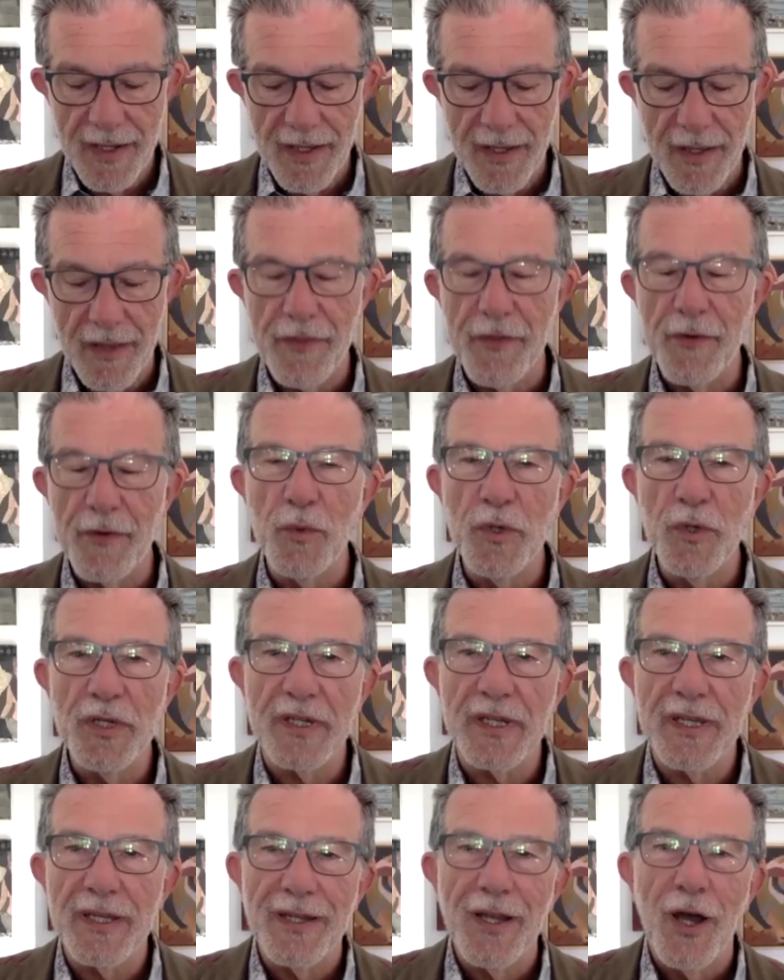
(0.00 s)
The
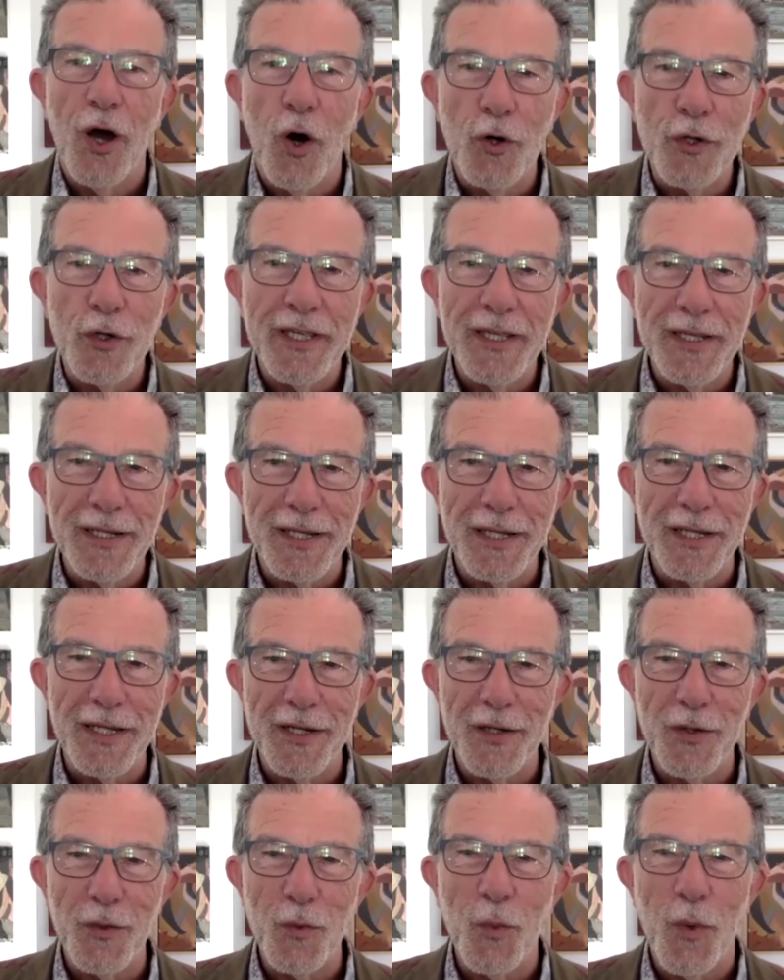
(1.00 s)
work
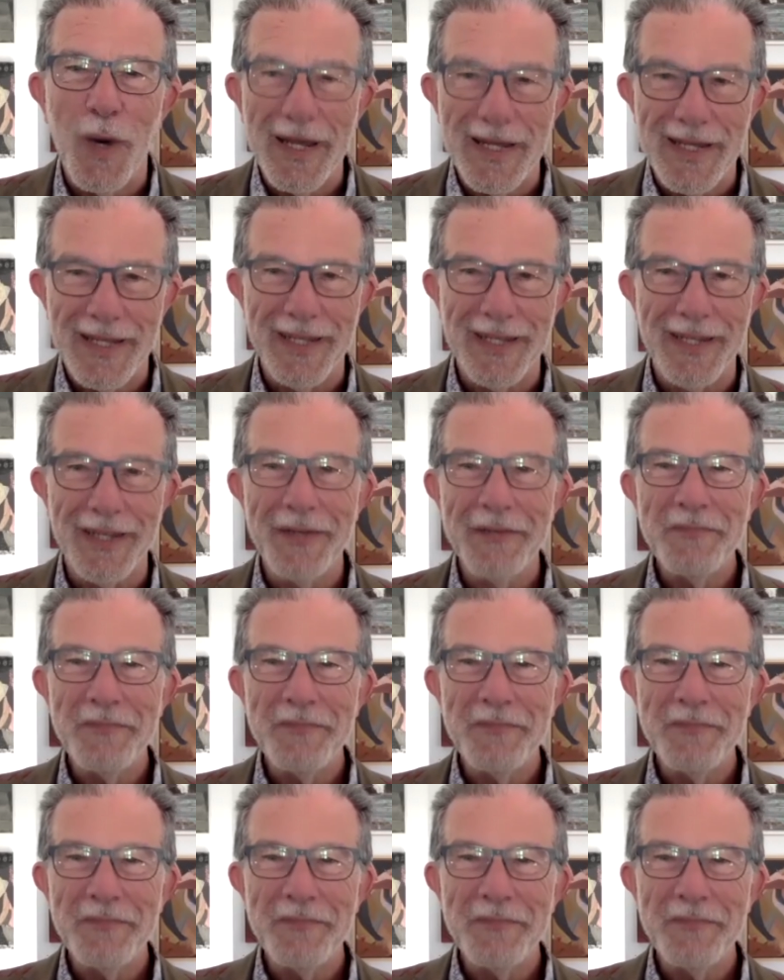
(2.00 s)
Ocular One